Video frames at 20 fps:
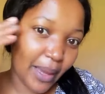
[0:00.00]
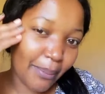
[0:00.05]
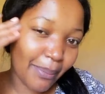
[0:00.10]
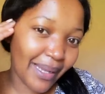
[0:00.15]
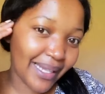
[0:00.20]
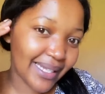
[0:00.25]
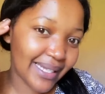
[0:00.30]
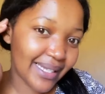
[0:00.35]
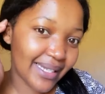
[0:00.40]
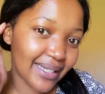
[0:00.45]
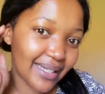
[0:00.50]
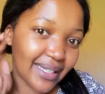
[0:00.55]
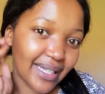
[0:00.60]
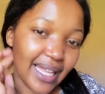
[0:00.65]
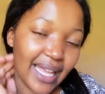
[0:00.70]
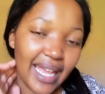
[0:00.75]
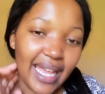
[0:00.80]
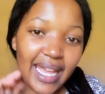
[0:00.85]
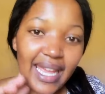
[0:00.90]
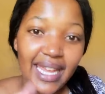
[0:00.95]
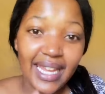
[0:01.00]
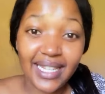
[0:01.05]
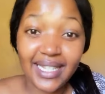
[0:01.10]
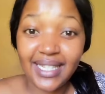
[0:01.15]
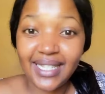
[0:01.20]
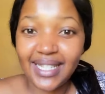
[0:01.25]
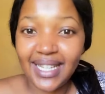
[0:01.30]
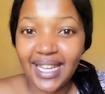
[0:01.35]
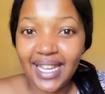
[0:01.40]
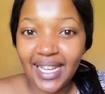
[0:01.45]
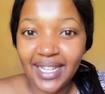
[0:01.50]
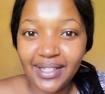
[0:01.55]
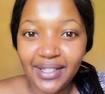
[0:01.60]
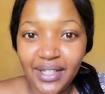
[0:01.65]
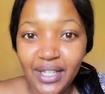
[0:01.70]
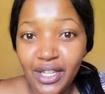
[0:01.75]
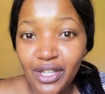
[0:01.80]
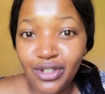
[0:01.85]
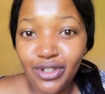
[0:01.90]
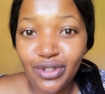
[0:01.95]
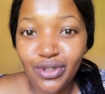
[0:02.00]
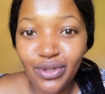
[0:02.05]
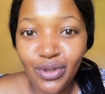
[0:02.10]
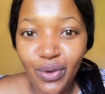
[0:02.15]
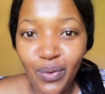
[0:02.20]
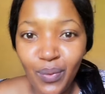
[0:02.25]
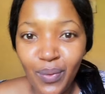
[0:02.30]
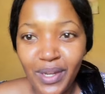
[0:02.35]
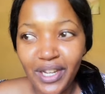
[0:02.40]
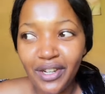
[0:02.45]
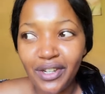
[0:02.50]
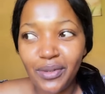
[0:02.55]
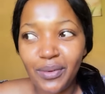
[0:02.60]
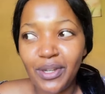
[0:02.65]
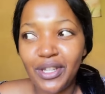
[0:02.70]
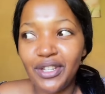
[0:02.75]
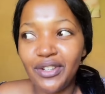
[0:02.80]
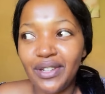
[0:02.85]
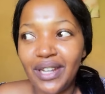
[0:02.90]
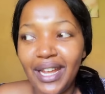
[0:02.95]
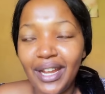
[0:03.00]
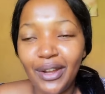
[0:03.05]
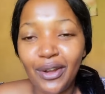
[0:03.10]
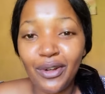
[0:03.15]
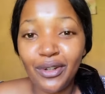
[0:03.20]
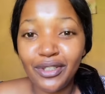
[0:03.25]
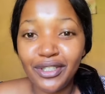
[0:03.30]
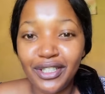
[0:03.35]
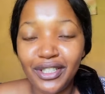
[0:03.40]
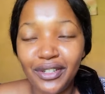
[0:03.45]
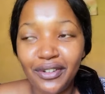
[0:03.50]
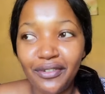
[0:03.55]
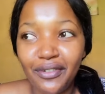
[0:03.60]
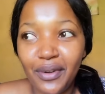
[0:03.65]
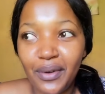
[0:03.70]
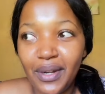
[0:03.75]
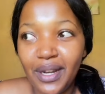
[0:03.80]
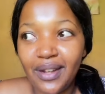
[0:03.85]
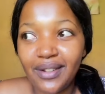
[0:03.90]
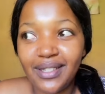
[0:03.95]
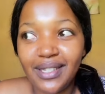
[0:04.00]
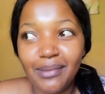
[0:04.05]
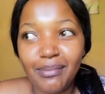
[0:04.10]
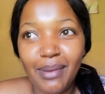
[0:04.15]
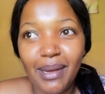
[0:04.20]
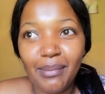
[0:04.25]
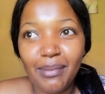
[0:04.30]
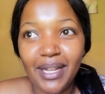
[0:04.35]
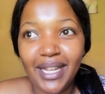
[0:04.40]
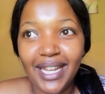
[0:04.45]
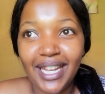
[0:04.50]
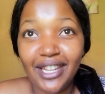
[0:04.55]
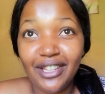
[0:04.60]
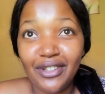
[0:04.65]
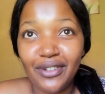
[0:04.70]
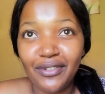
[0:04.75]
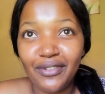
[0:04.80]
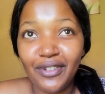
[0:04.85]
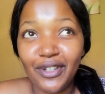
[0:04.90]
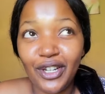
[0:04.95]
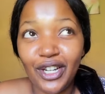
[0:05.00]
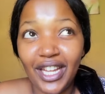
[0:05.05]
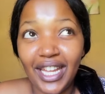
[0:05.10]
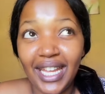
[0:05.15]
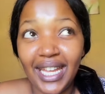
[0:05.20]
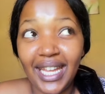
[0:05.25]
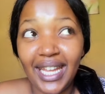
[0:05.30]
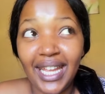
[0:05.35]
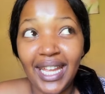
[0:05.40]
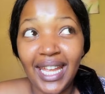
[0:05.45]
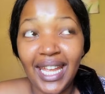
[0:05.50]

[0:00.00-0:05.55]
but still, it just gets so weird when you're like holding your phone out in public and you're vlogging.